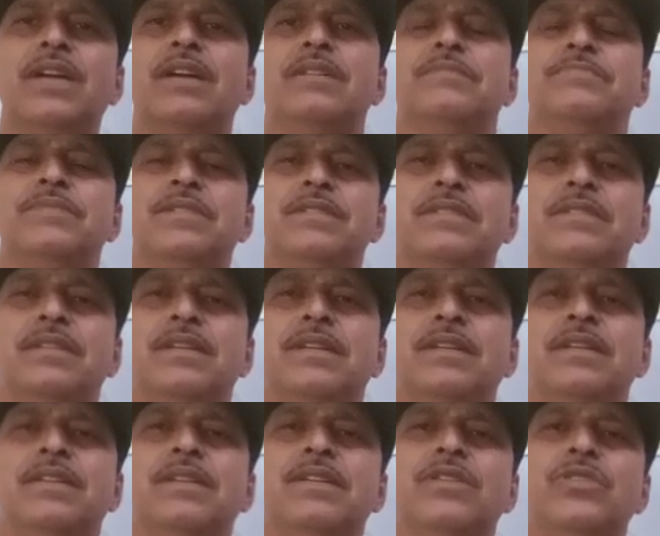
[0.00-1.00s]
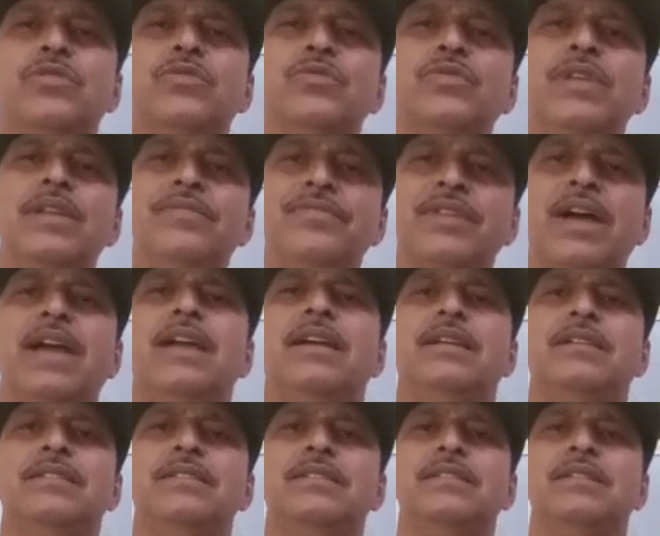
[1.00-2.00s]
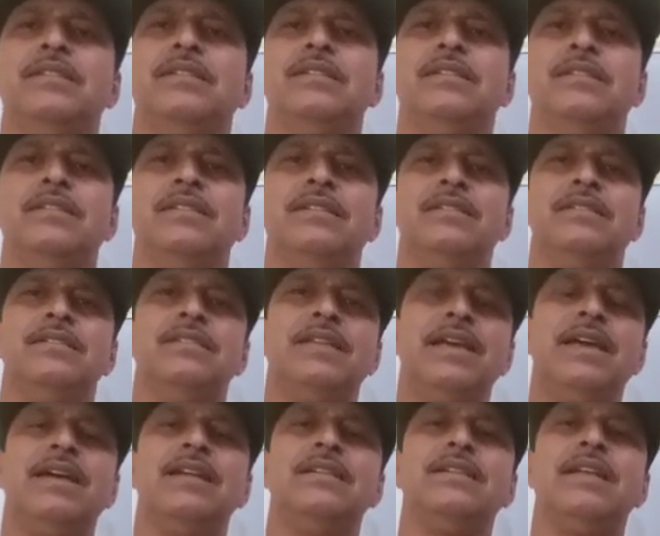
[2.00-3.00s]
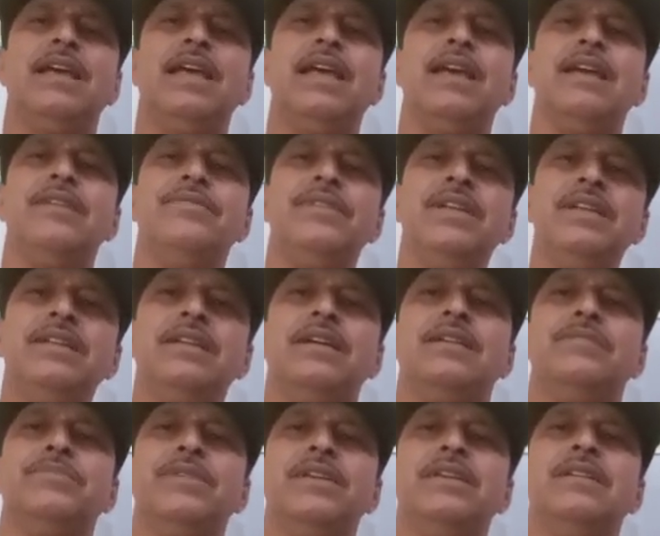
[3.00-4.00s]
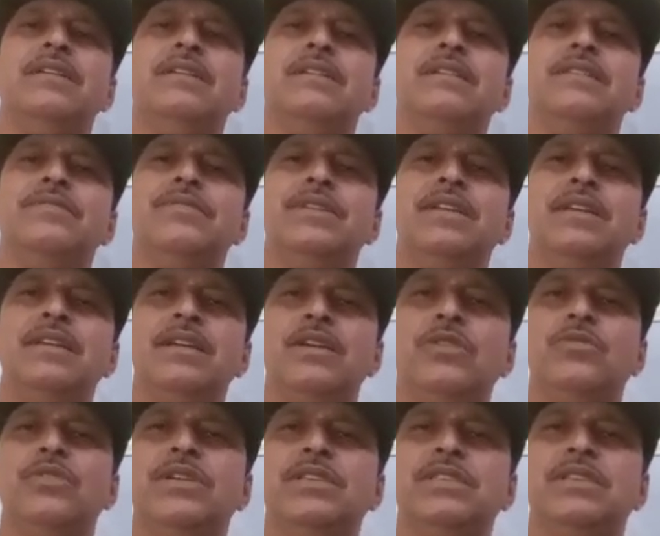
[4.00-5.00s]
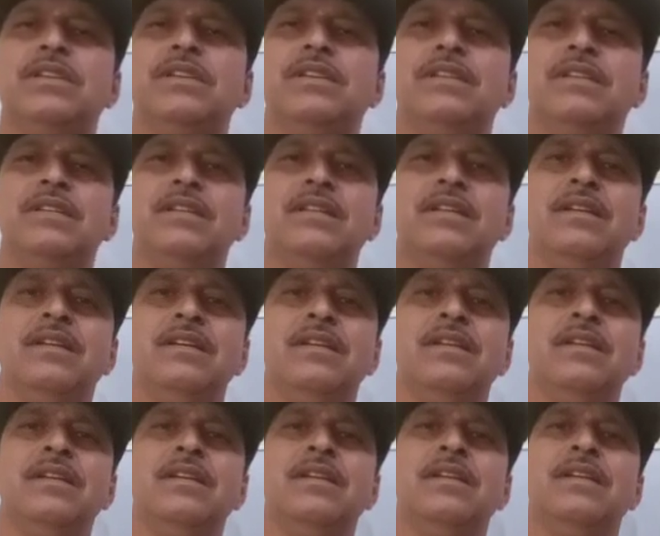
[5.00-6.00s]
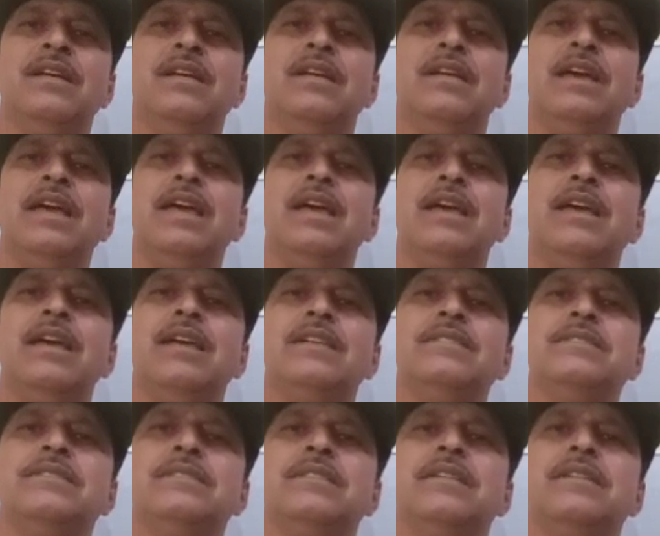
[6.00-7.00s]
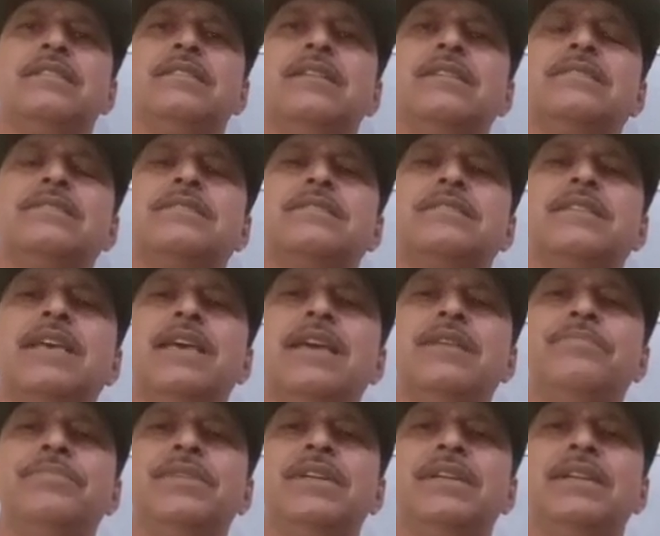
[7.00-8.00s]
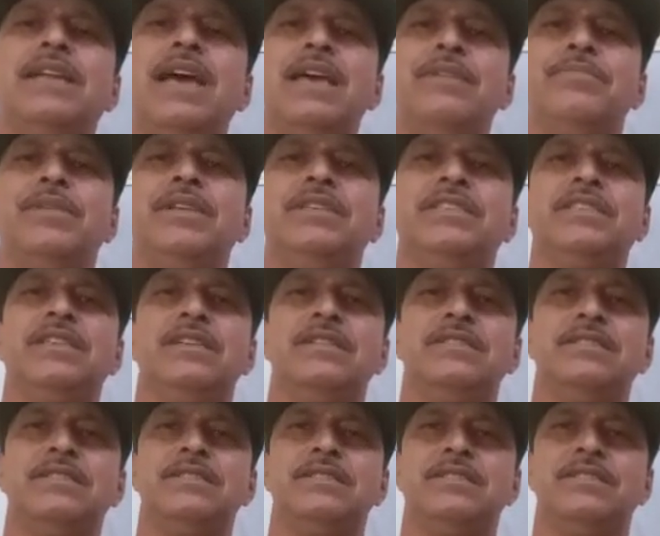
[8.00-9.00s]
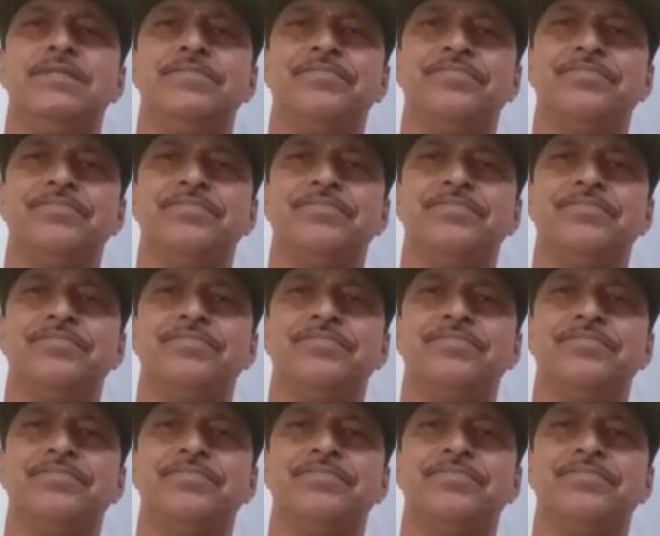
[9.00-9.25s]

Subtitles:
terms, you will find that every term in a given equation has the same dimensions.